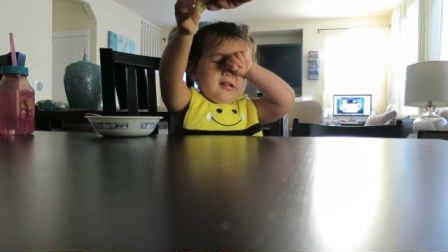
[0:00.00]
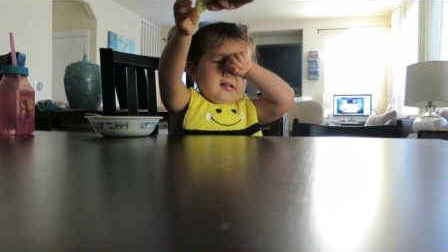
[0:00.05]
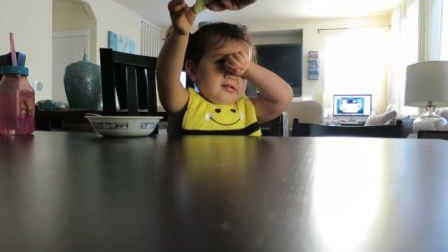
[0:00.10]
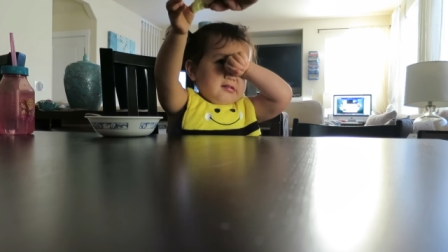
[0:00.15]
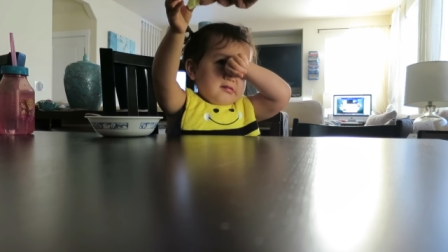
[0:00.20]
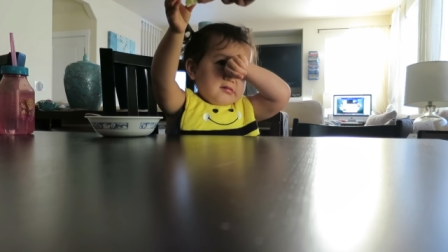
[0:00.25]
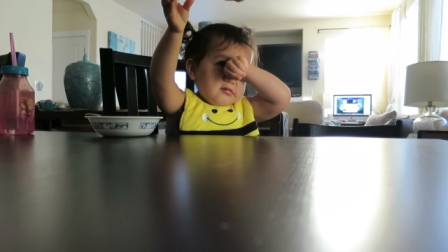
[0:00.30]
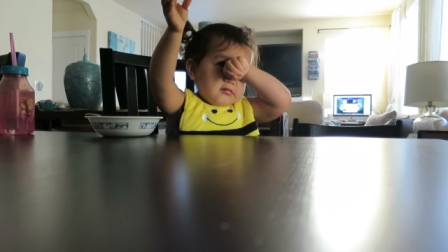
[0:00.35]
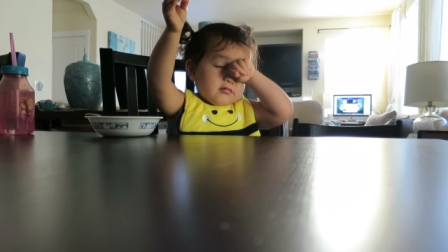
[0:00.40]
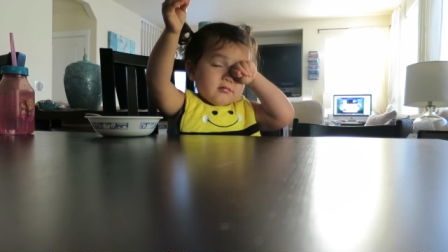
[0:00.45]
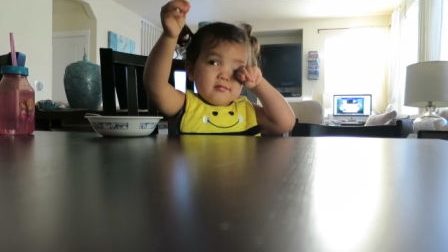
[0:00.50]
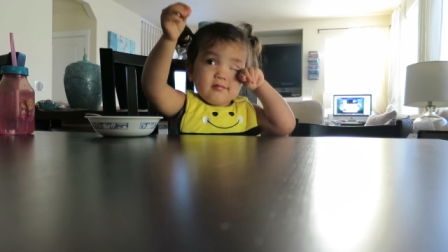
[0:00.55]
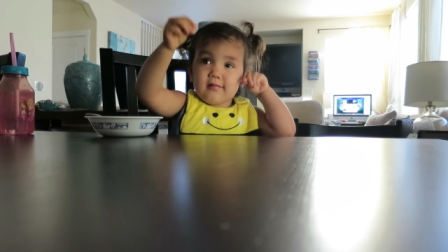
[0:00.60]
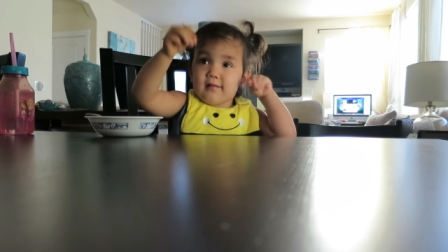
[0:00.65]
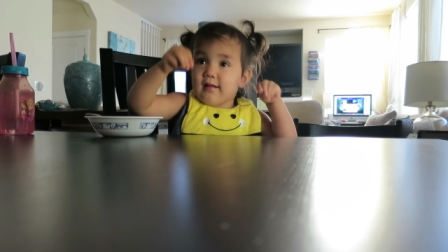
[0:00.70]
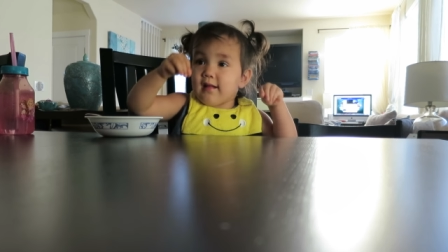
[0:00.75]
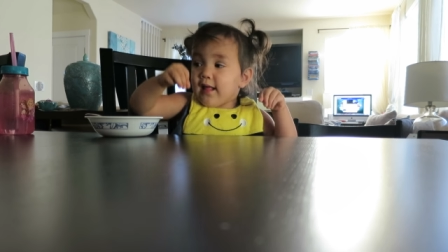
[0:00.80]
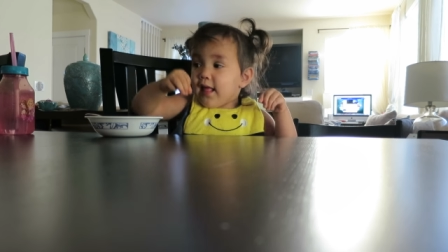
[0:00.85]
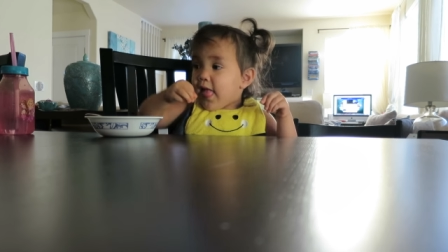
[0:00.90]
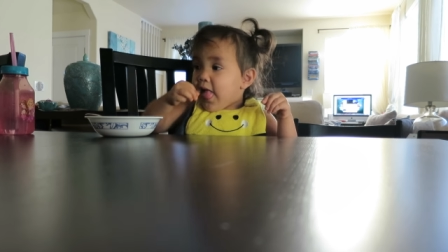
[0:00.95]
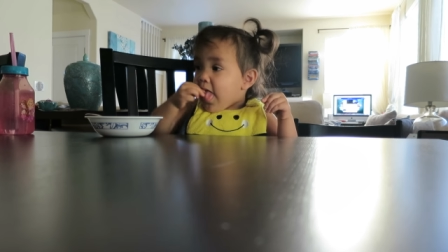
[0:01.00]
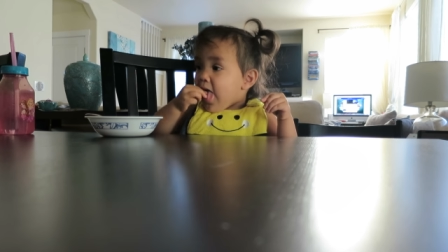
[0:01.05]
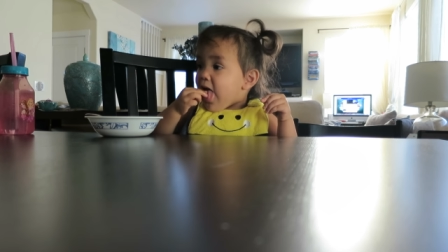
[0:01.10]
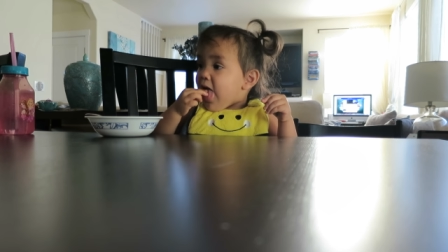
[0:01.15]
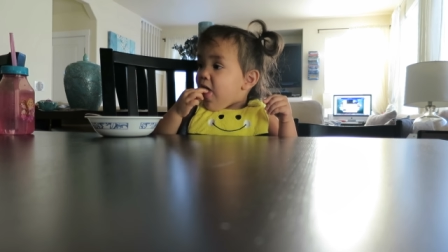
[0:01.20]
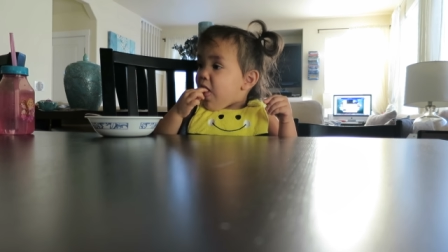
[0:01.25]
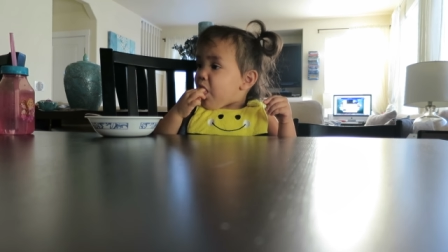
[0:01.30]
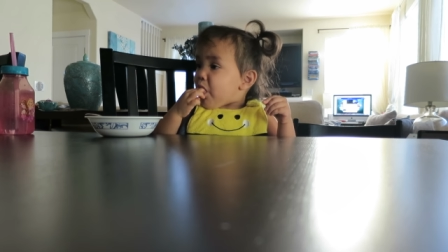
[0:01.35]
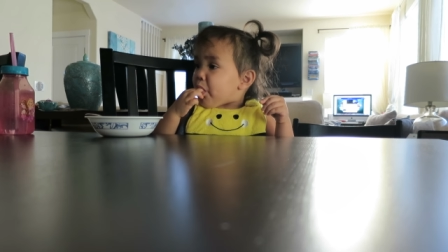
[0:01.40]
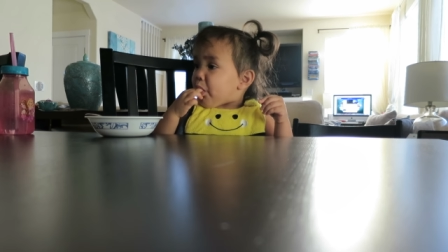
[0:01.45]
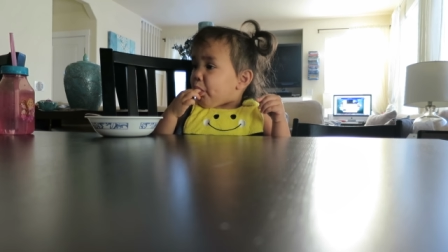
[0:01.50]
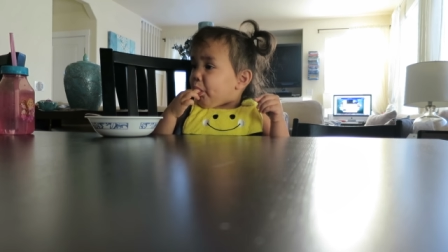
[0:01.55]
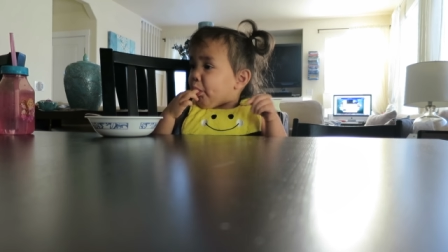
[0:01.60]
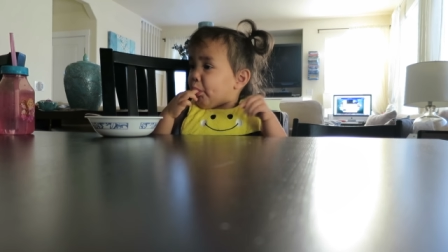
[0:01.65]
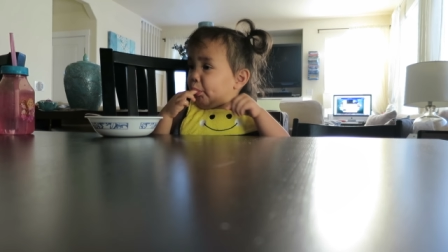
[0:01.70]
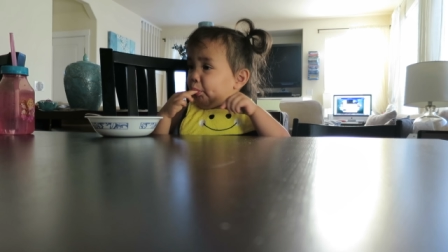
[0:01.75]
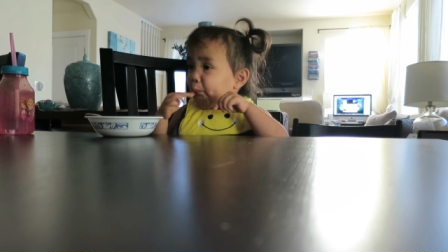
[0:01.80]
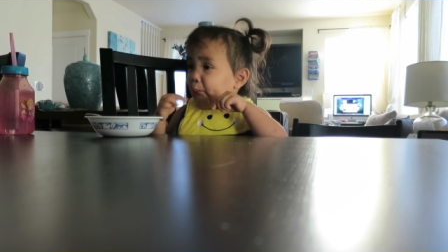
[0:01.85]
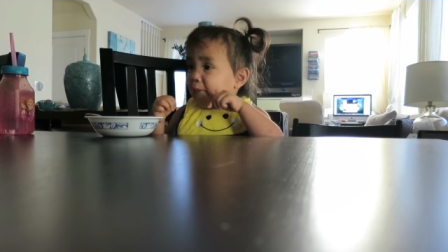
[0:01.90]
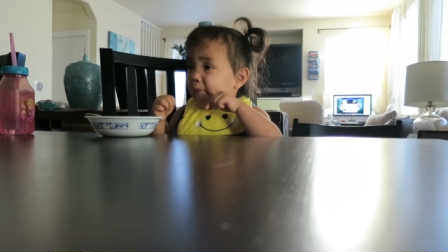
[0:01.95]
Okay. Don't rub your
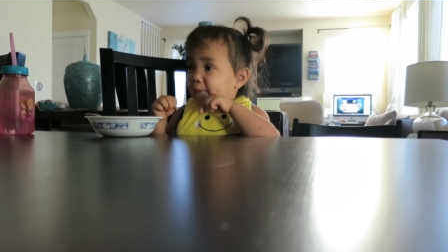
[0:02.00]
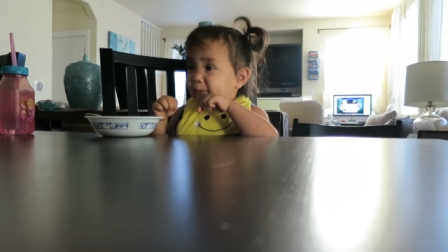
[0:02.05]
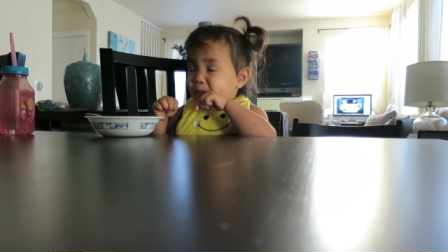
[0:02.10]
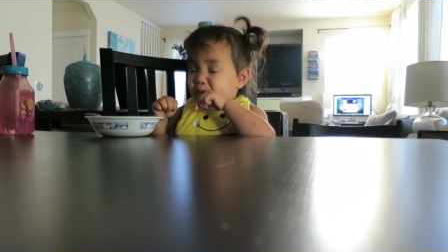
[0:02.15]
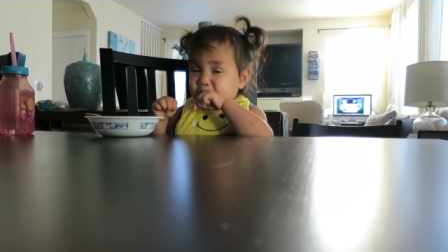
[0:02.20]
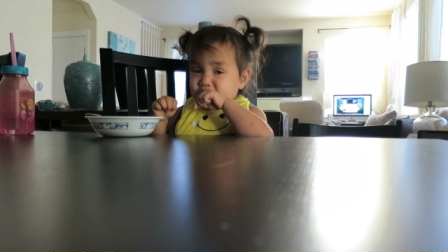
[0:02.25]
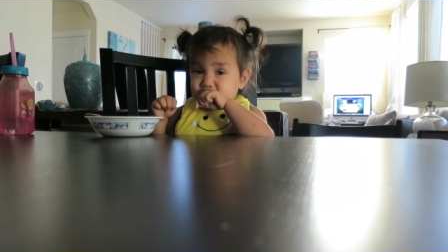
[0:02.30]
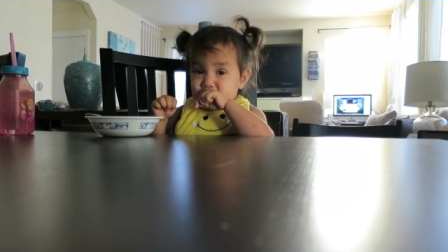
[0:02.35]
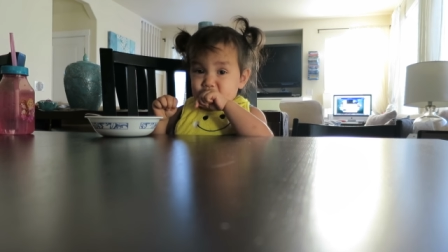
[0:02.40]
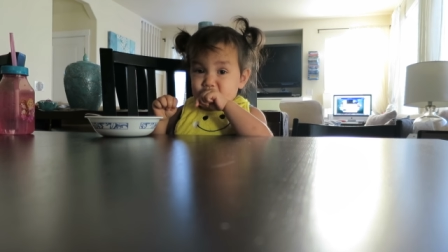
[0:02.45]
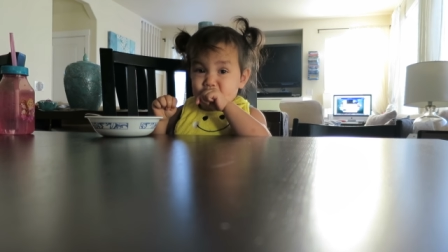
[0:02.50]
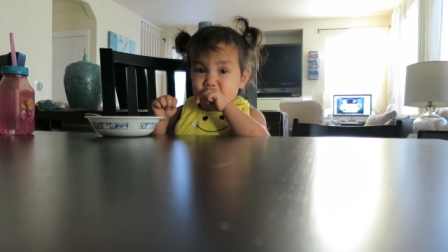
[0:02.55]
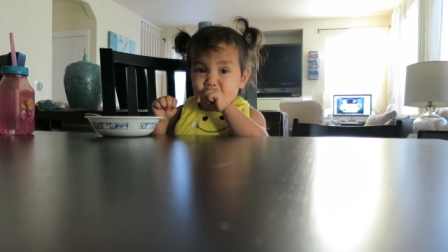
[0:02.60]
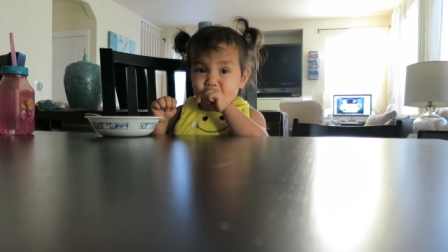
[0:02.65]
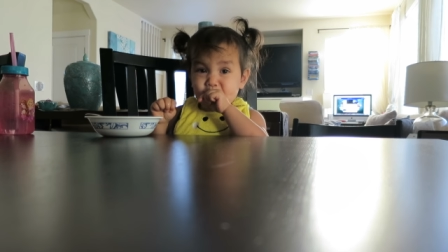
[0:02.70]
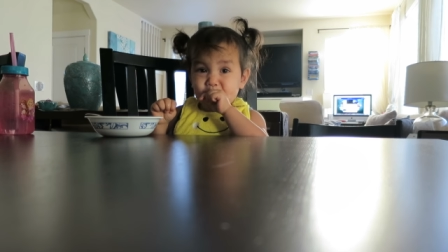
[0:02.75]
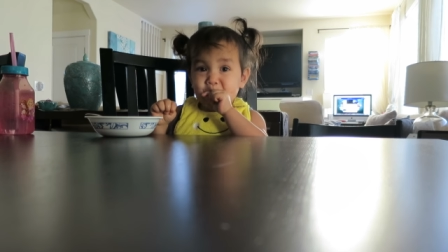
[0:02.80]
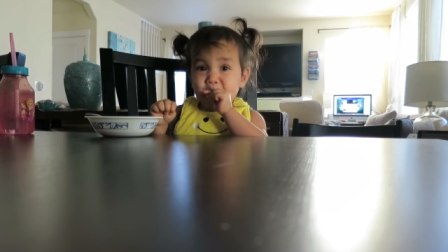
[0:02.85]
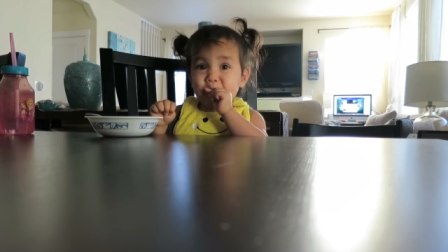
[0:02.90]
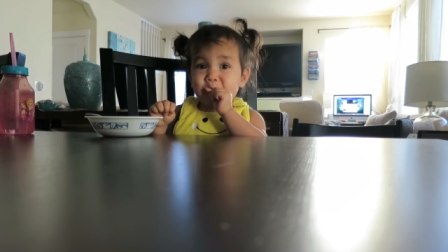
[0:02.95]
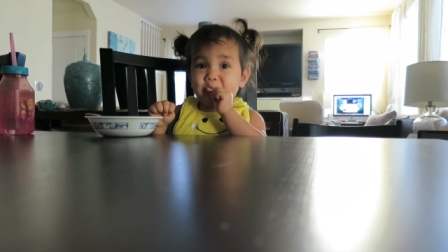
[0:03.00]
eye. Don't touch your eye.